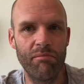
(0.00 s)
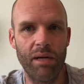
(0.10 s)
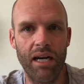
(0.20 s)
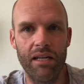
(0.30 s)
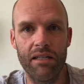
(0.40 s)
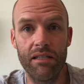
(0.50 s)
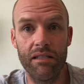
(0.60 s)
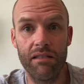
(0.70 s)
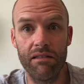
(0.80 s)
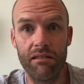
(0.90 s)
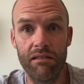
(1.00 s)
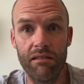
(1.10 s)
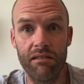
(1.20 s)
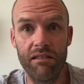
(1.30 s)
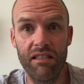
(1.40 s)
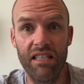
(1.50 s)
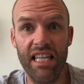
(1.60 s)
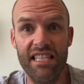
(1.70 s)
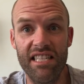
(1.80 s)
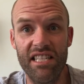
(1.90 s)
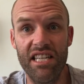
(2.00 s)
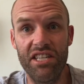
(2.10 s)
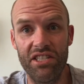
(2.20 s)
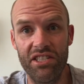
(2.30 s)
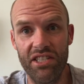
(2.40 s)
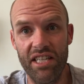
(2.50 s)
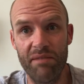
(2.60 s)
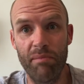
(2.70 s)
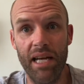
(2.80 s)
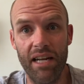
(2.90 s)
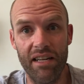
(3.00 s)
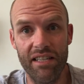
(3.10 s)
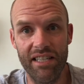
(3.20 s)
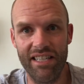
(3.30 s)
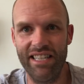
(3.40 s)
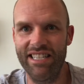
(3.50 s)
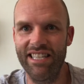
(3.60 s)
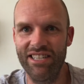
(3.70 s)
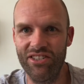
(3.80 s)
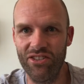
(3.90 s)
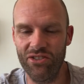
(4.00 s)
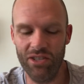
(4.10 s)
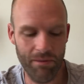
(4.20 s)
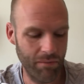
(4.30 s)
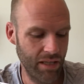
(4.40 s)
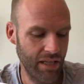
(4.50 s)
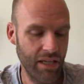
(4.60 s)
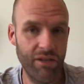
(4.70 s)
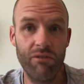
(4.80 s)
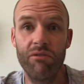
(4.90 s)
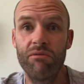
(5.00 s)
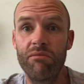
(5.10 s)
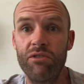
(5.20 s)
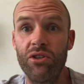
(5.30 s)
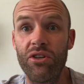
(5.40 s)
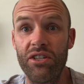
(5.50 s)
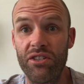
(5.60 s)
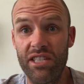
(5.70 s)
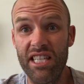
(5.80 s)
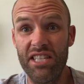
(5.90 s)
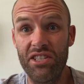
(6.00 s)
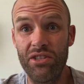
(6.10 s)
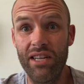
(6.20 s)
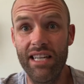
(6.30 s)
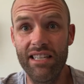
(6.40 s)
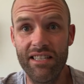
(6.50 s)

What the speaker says: but less decisions is better, at least in the short term. Shorten your decision tree.